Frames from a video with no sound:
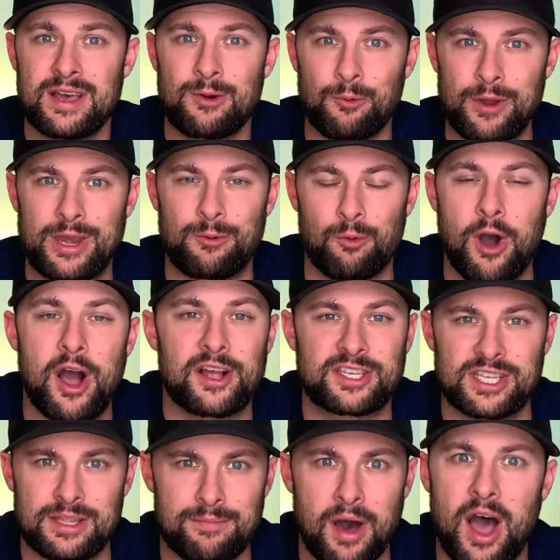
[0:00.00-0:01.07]
when he walks
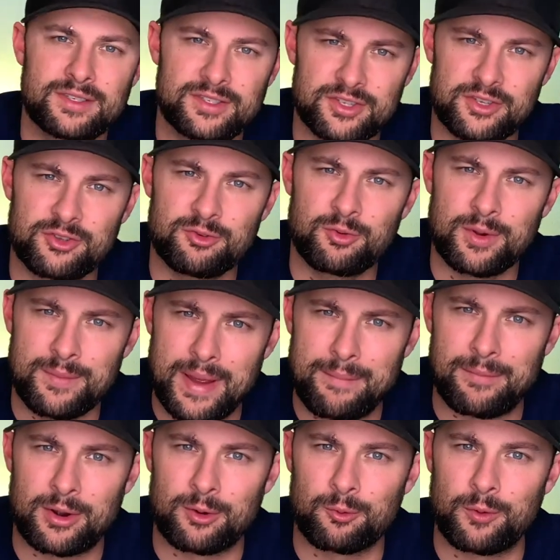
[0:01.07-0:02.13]
in the box. Do you
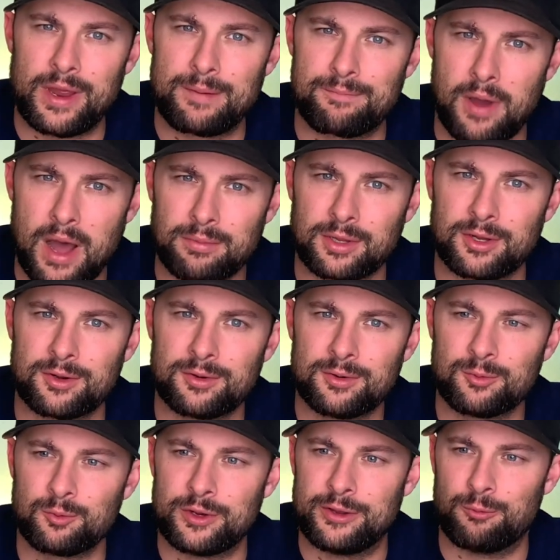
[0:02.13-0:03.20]
remember when Pablo
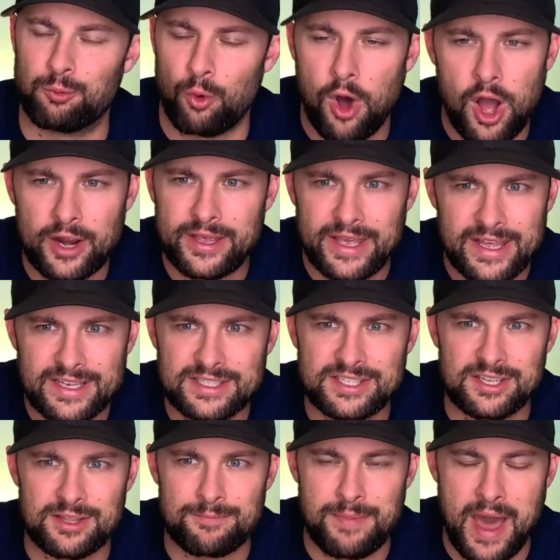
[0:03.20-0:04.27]
would walk
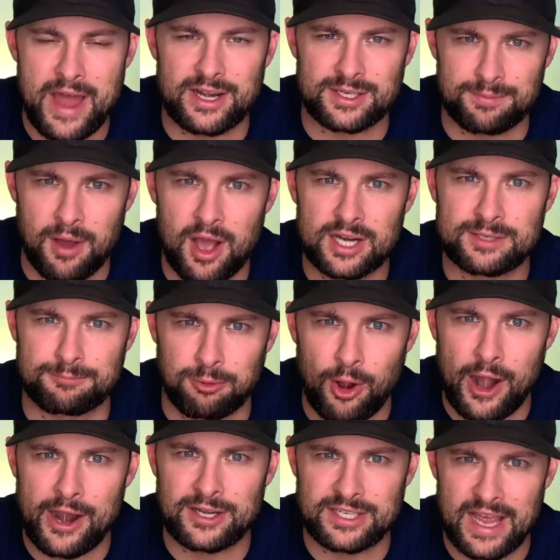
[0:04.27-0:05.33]
into the batter's box
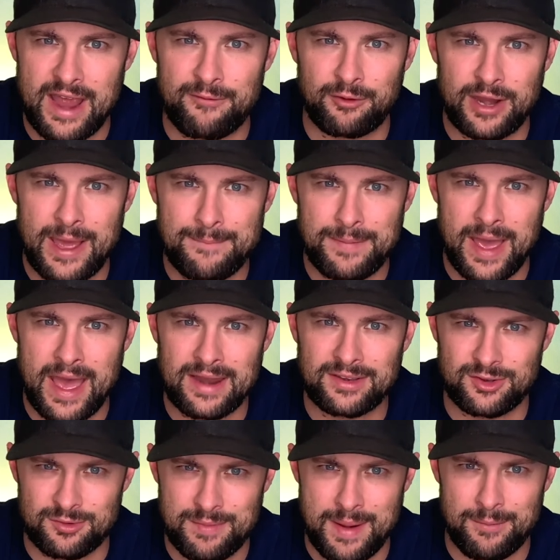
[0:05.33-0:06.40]
prior to every at
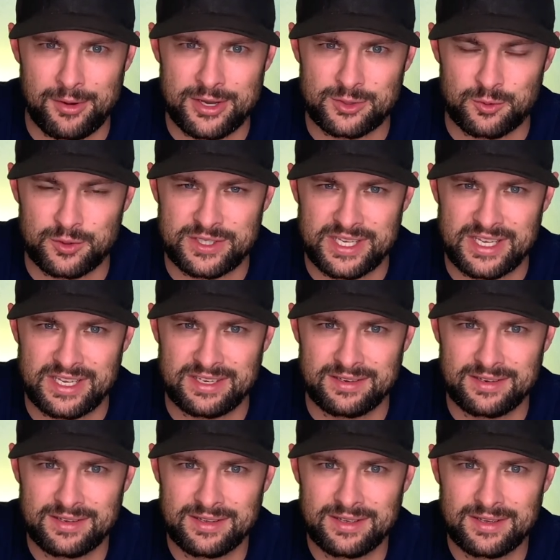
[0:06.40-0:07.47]
bat? Do you remember his
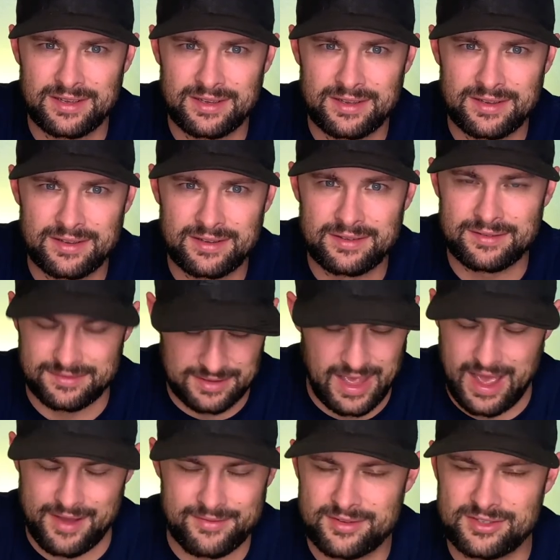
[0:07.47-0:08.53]
routine?
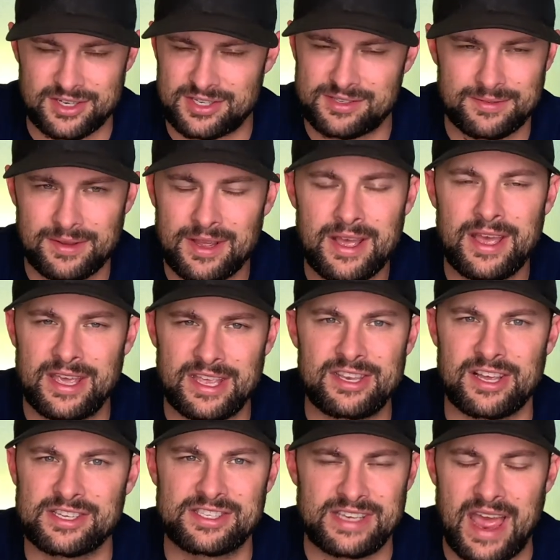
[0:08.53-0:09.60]
Yeah, just, he
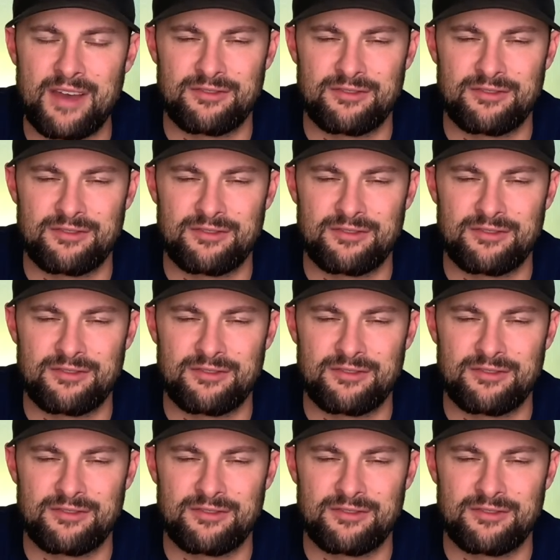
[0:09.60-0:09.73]
doesn't have